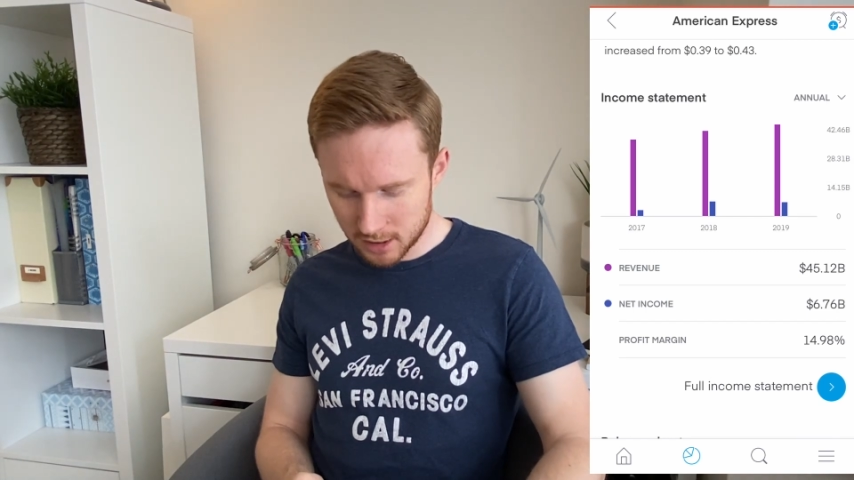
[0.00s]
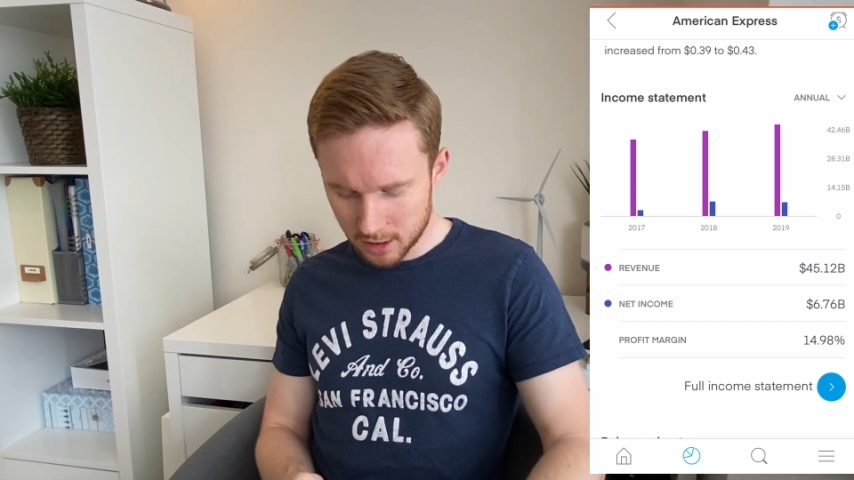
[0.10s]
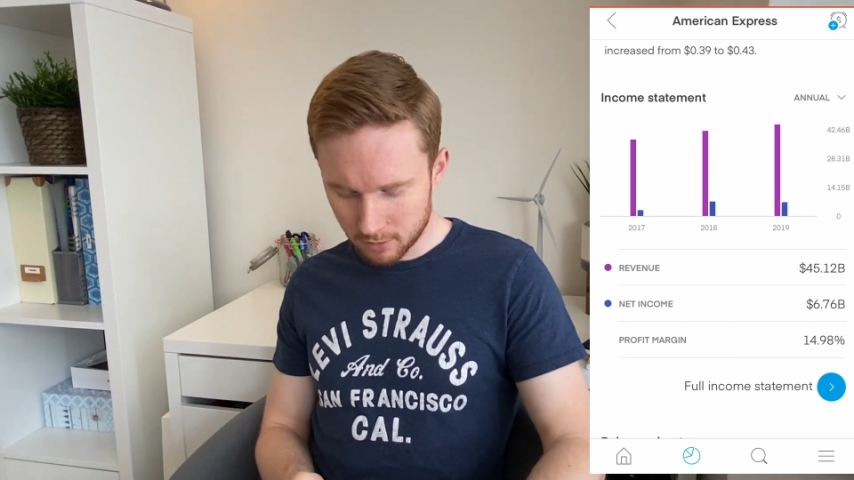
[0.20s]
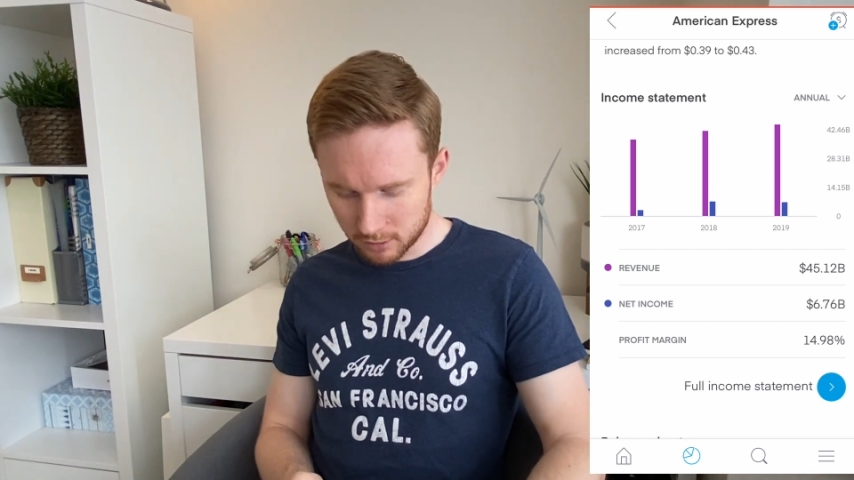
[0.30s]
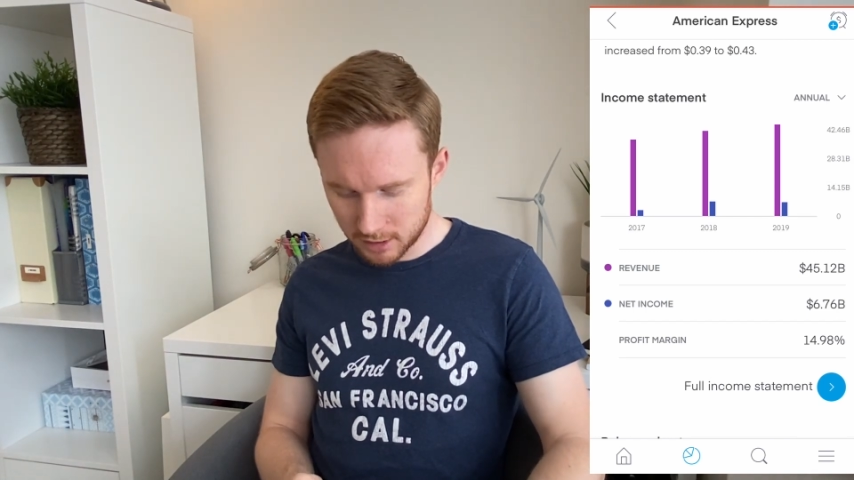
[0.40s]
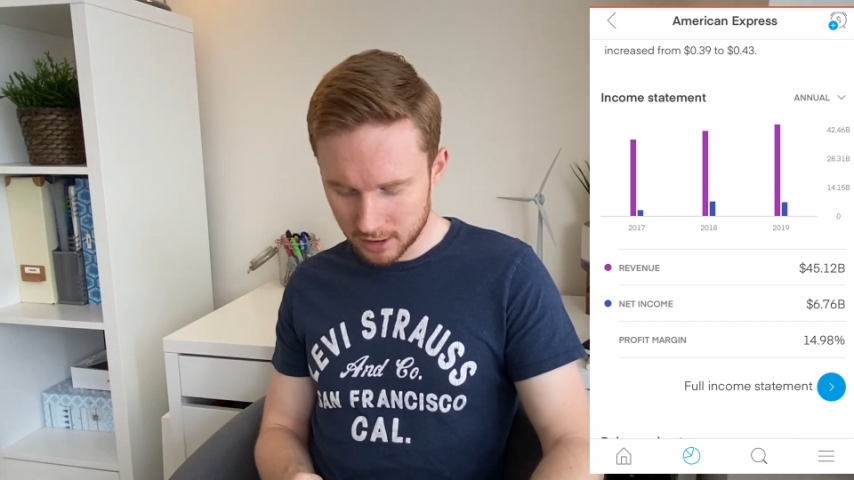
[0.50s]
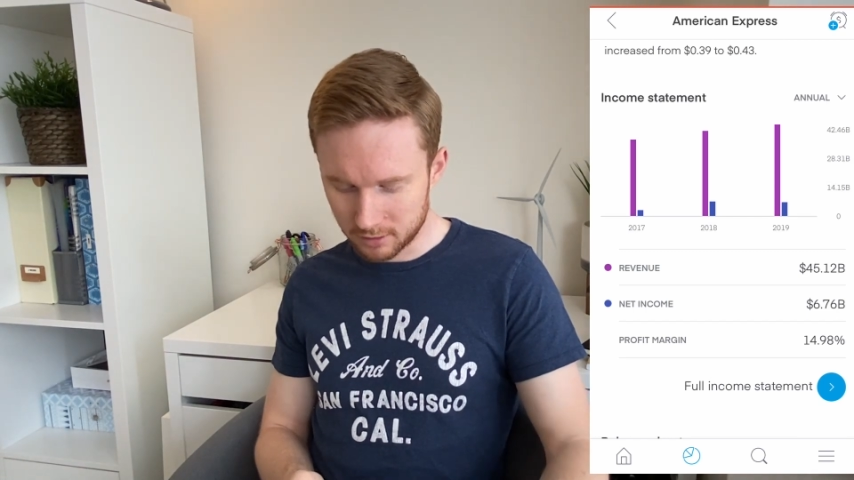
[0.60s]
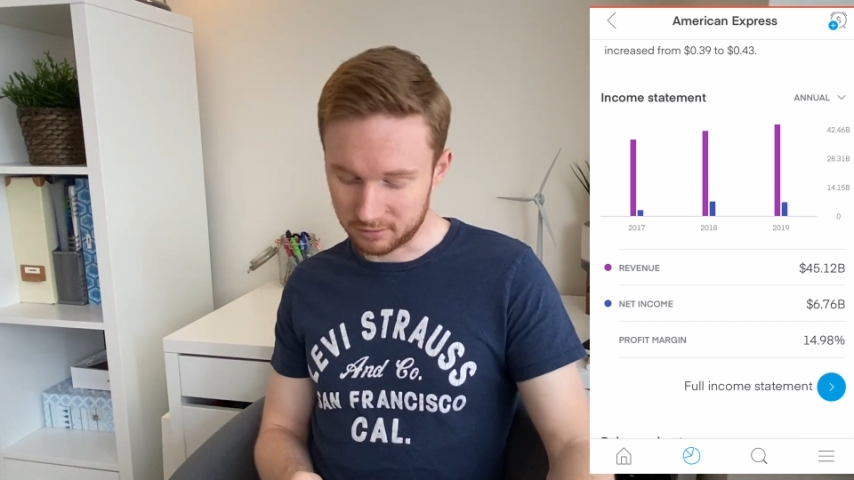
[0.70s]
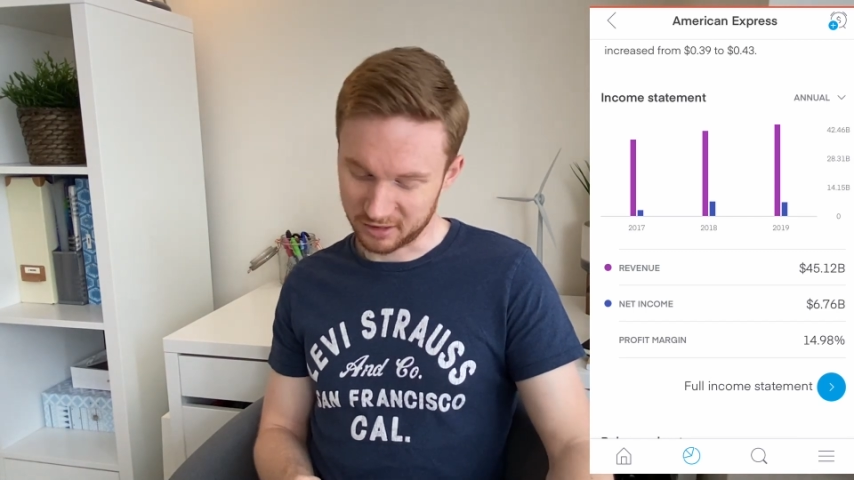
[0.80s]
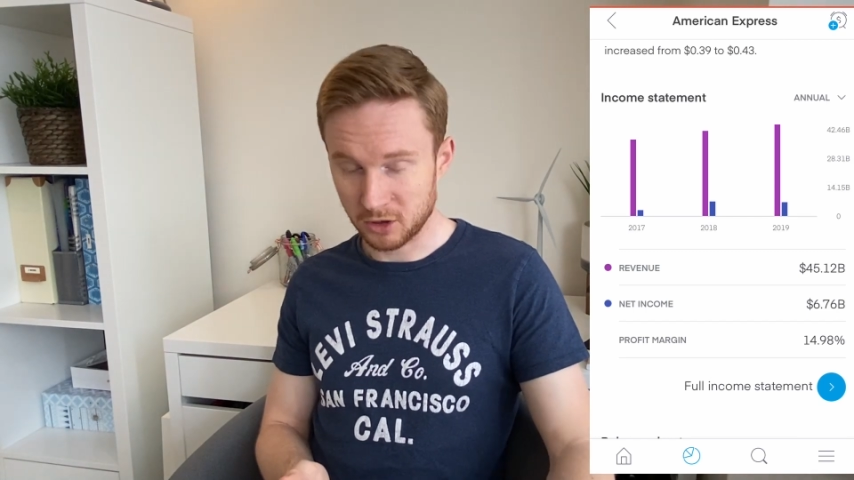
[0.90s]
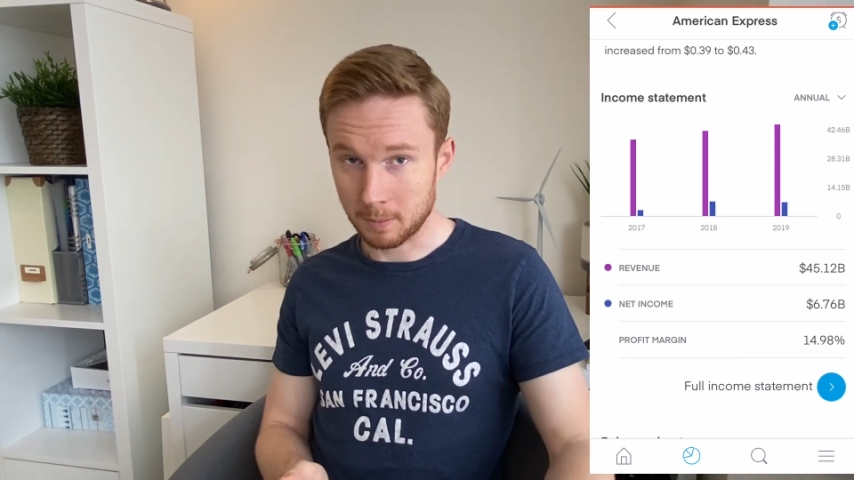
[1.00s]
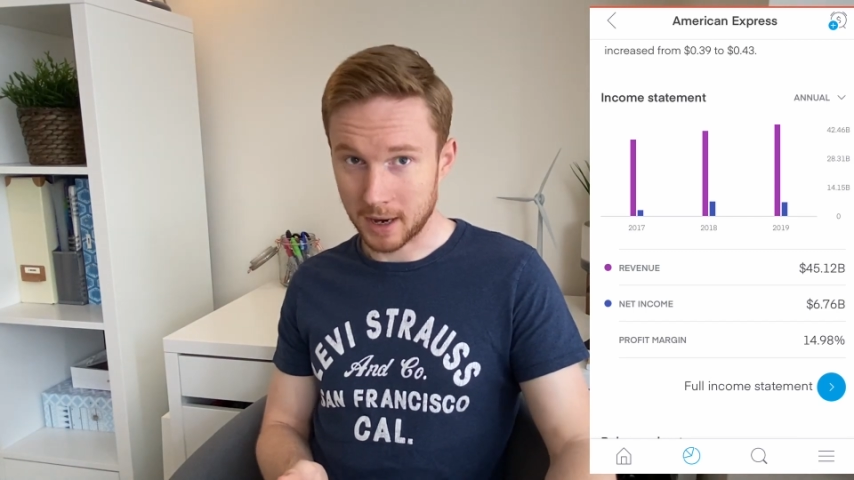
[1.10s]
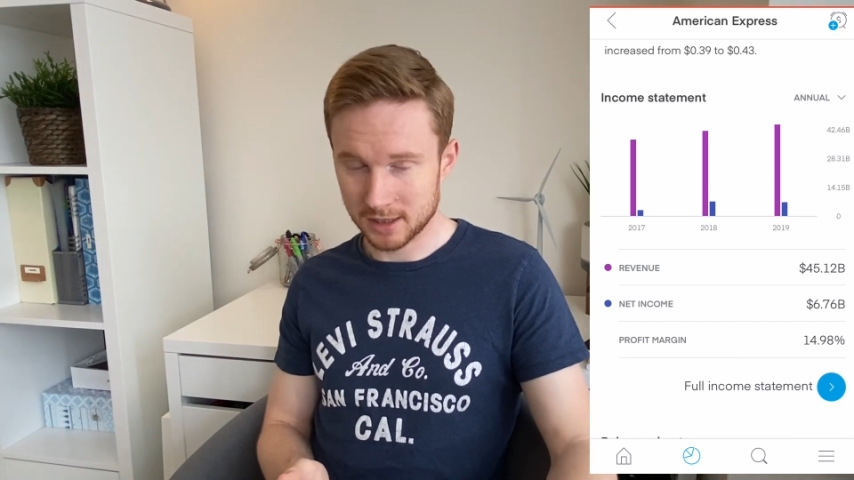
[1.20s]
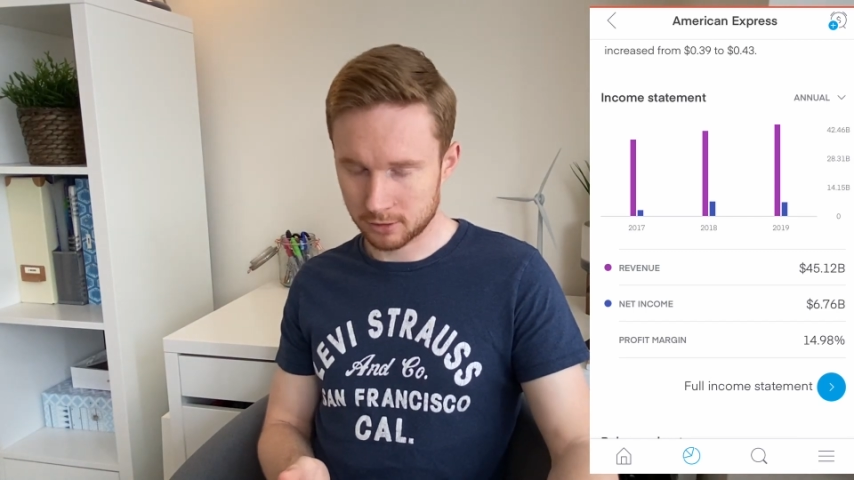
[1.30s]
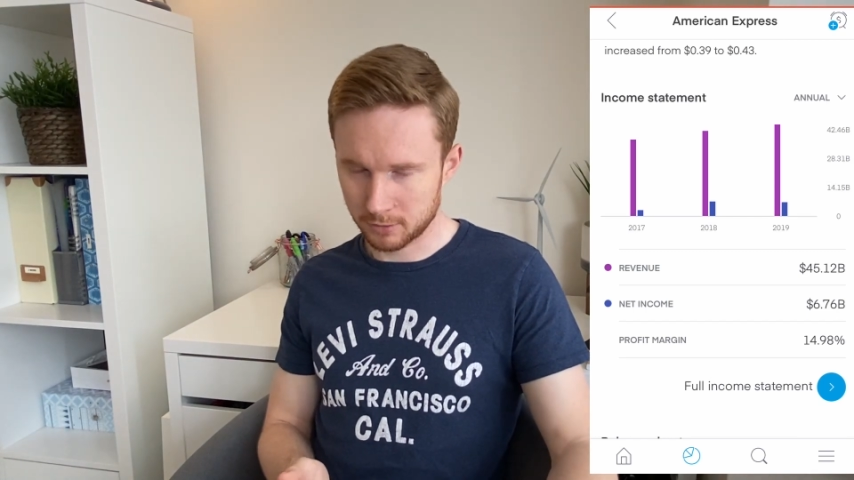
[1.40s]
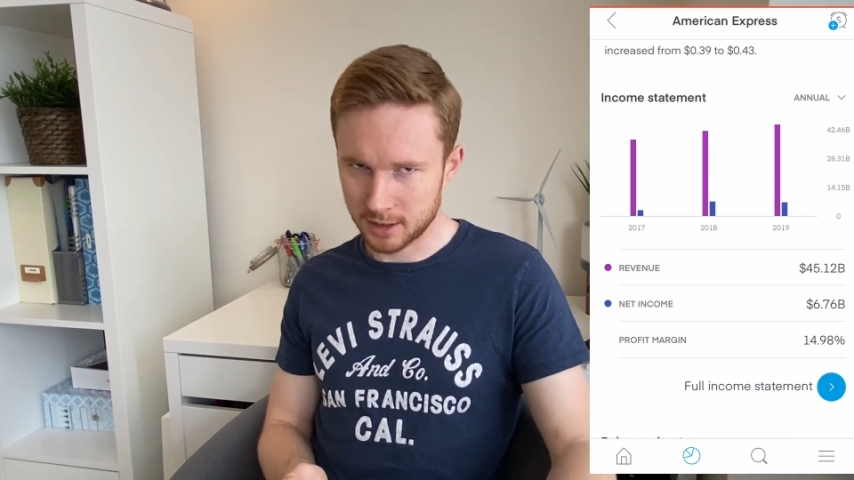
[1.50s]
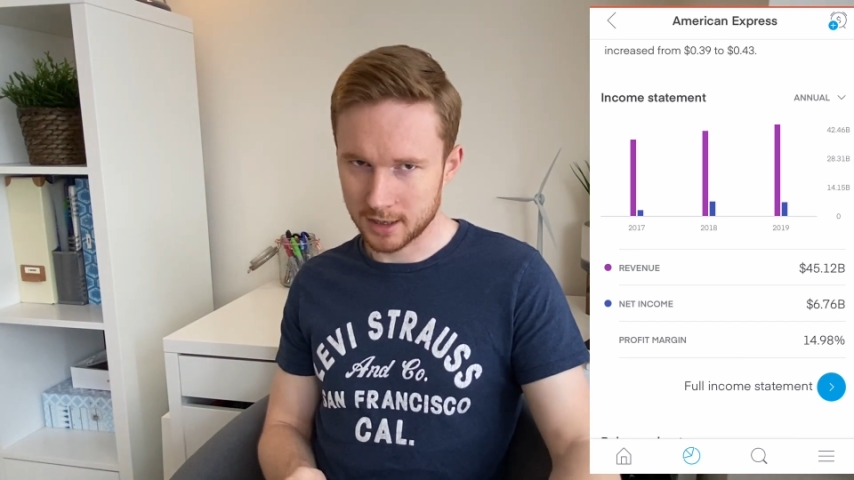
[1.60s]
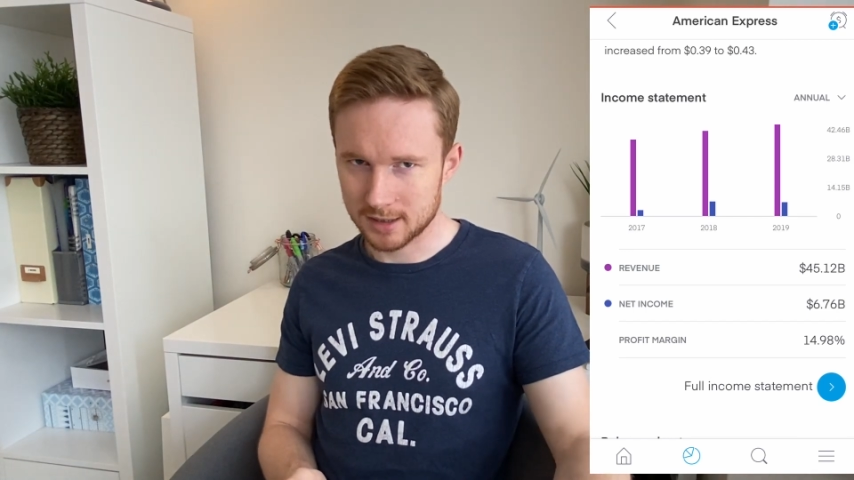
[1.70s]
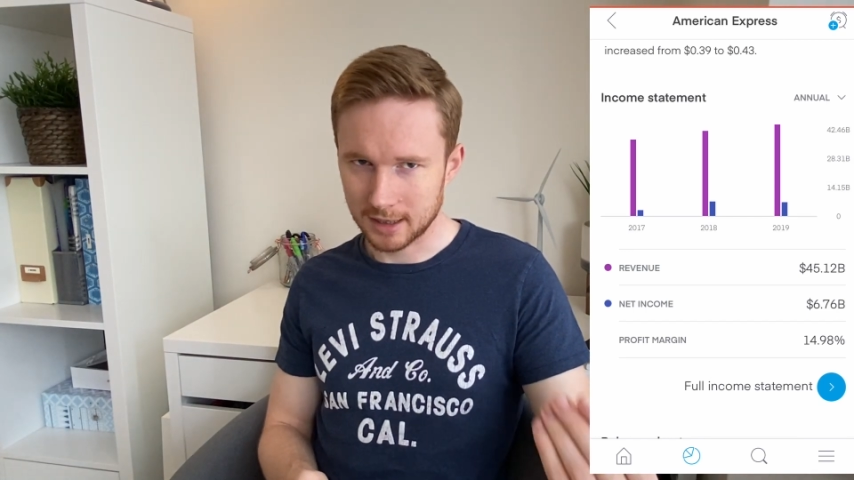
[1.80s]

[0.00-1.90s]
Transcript: year on year for the past 3 years.